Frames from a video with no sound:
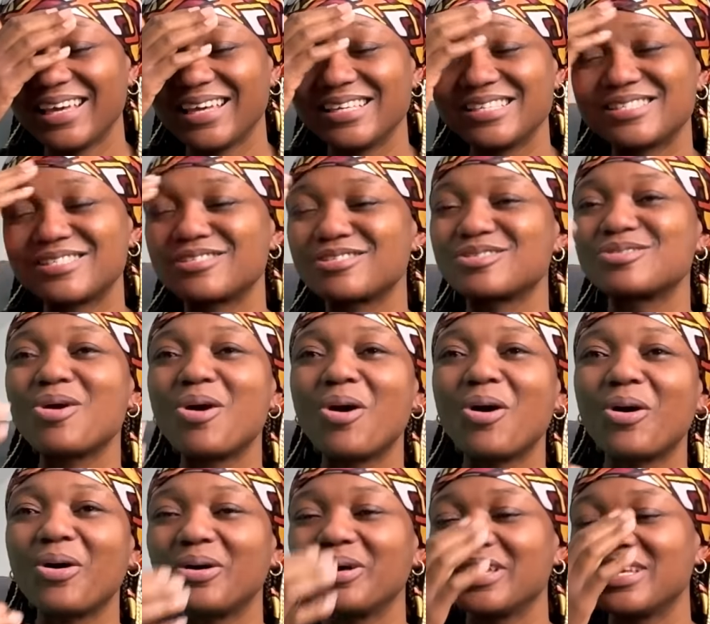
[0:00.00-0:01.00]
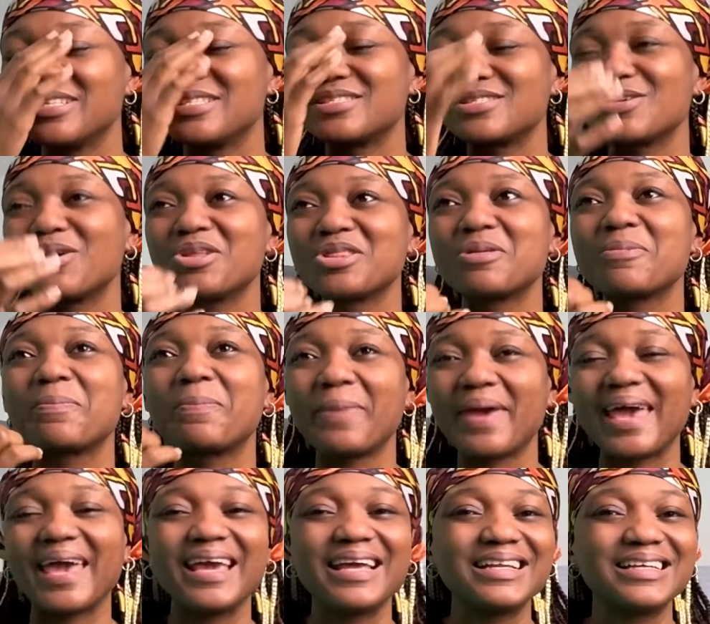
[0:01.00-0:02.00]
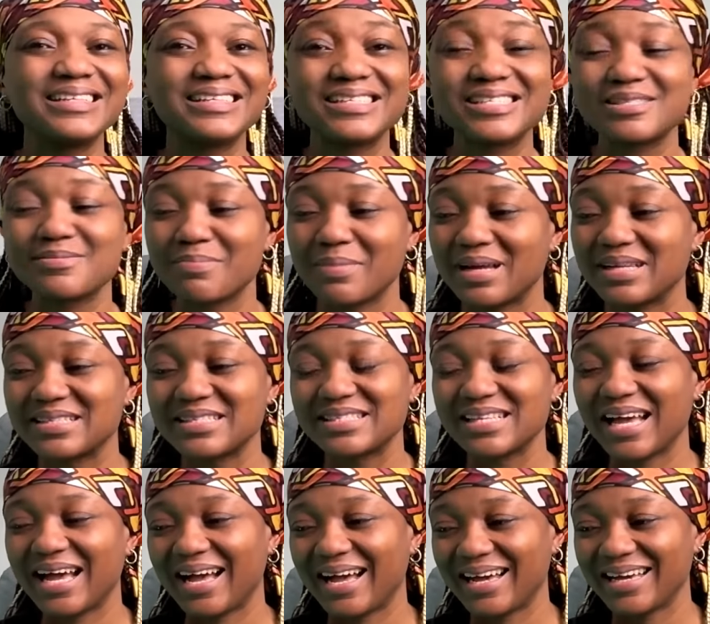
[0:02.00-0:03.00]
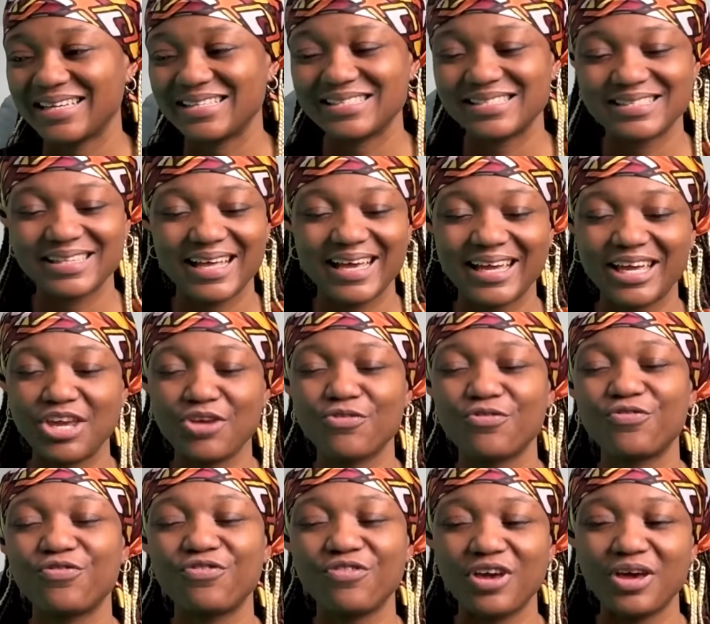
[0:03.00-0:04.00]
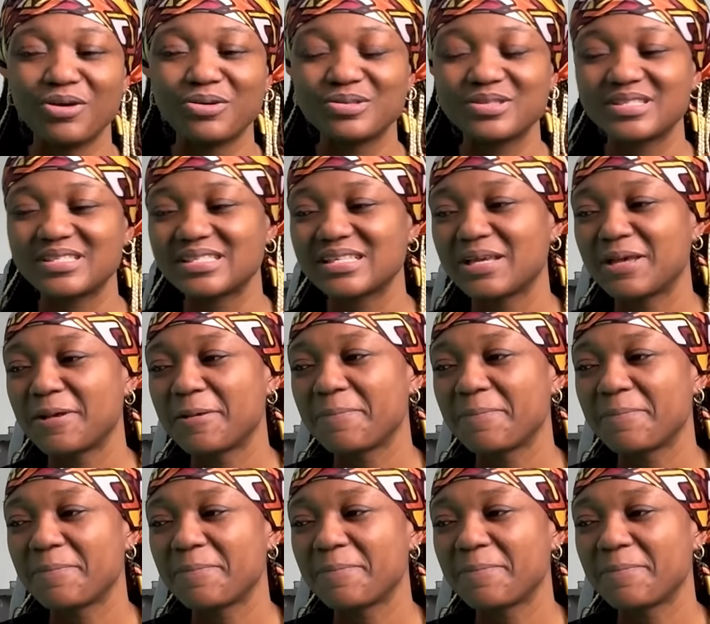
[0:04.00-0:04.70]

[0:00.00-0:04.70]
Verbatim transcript: he saw he saw the pain in this man's eyes like he felt